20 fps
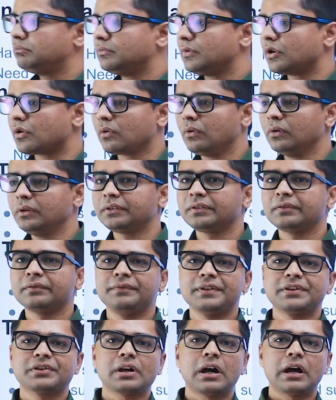roles
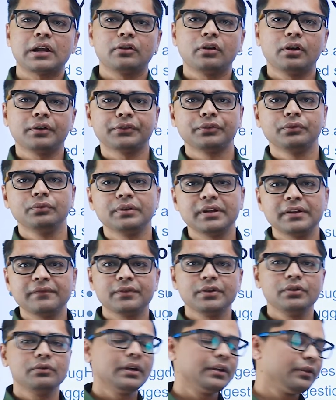which are not suiting
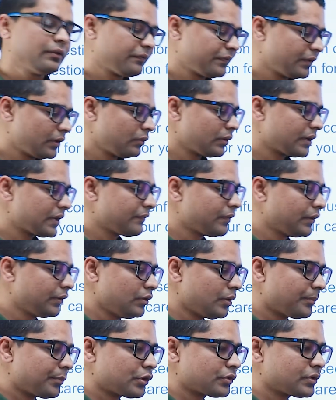for you, and if you're looking for
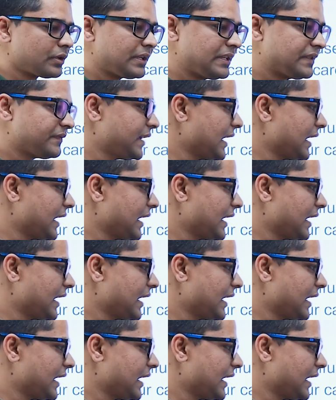new opportunities,